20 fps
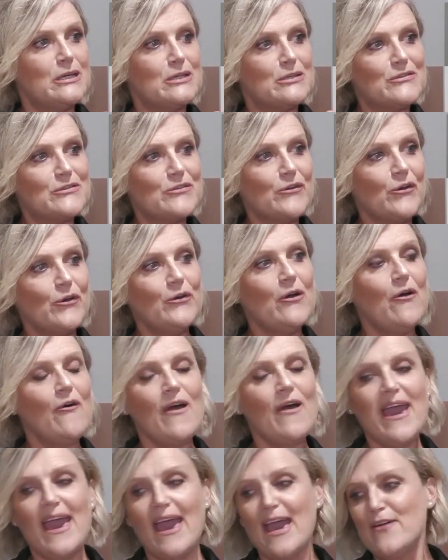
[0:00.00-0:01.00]
So
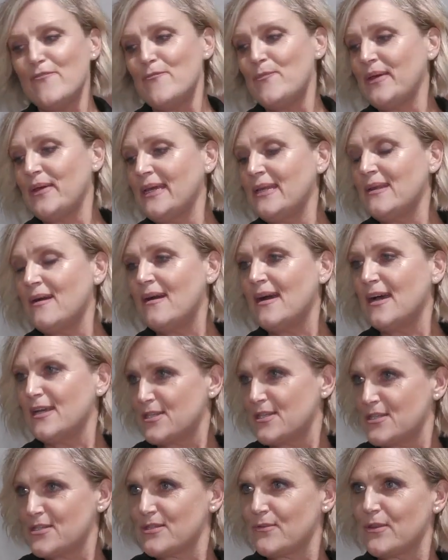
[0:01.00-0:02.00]
I have been
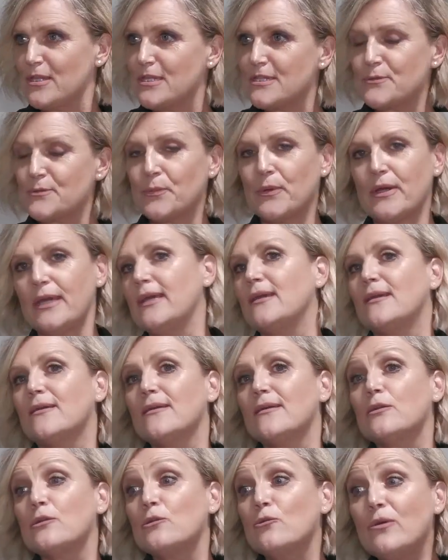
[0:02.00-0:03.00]
asked this week,
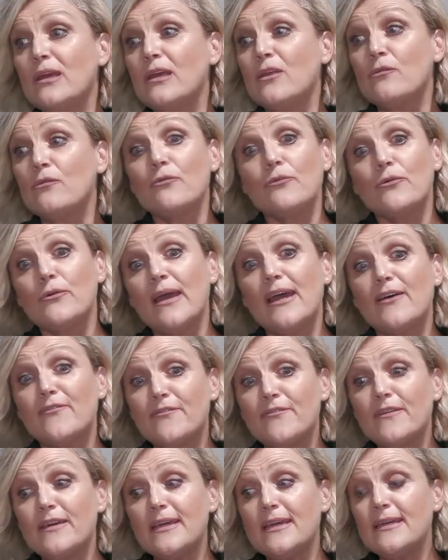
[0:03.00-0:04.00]
looking through our
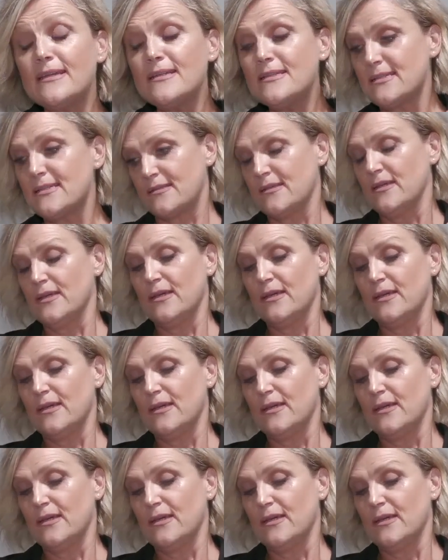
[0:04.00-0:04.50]
feeds,